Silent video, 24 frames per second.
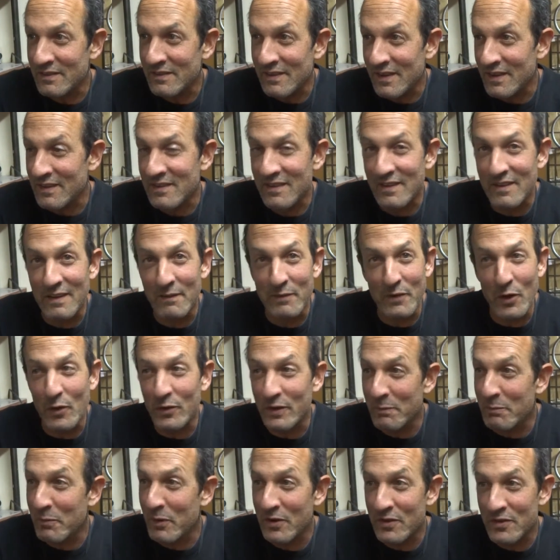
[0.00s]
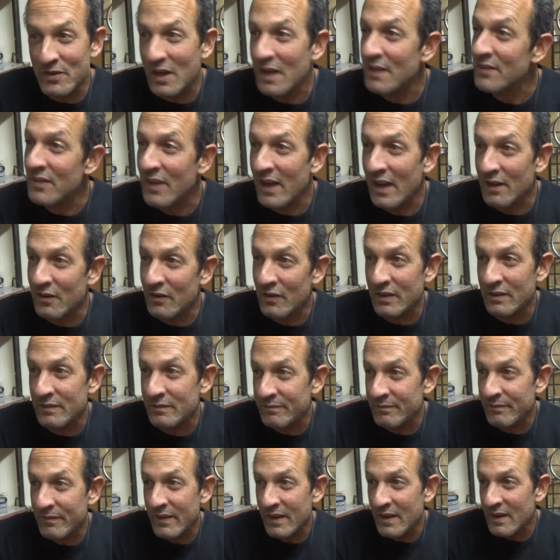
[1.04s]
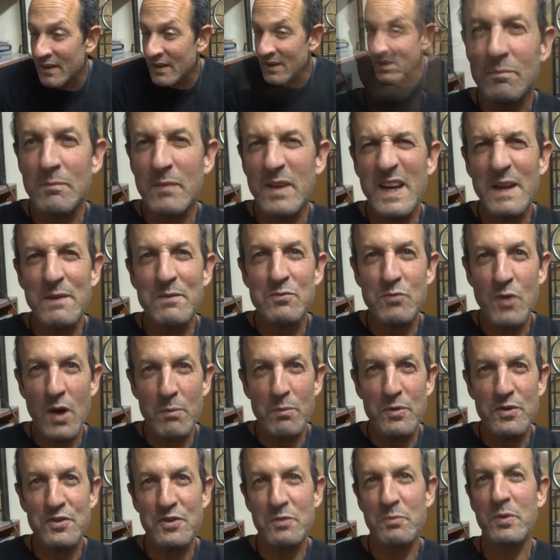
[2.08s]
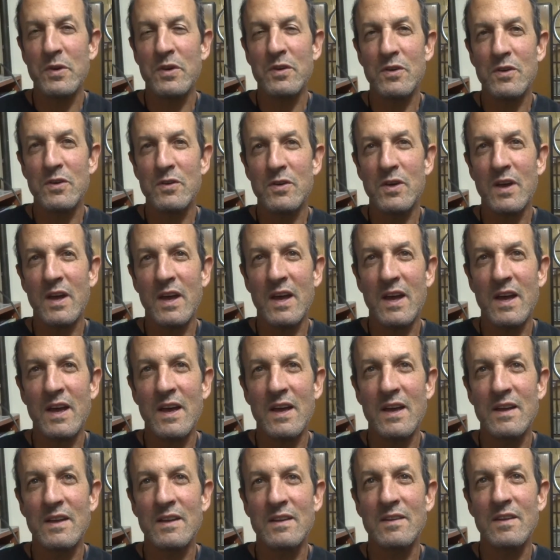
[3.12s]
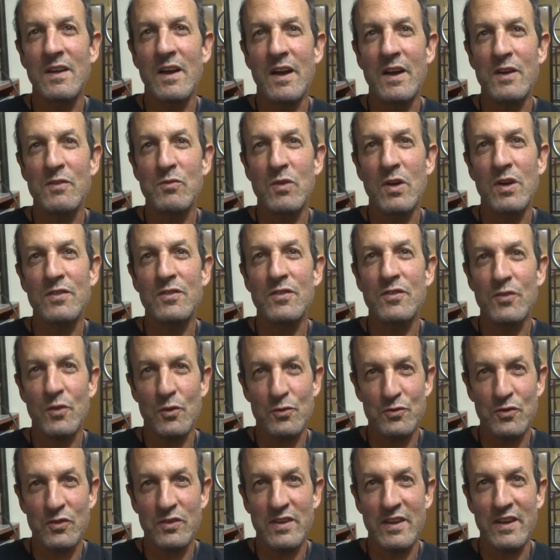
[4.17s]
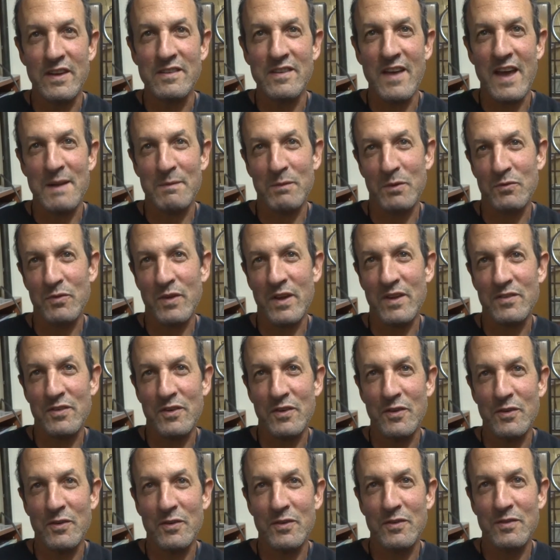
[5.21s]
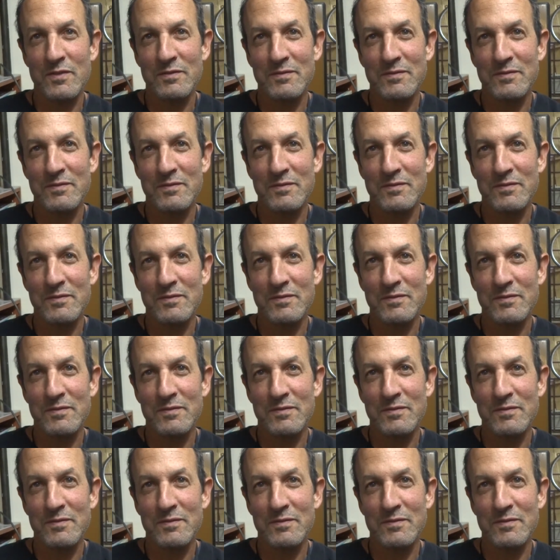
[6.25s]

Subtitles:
That's it. I'm the only person on salary. My name's Robert Shapiro, and I run Social Teas Animal Rescue.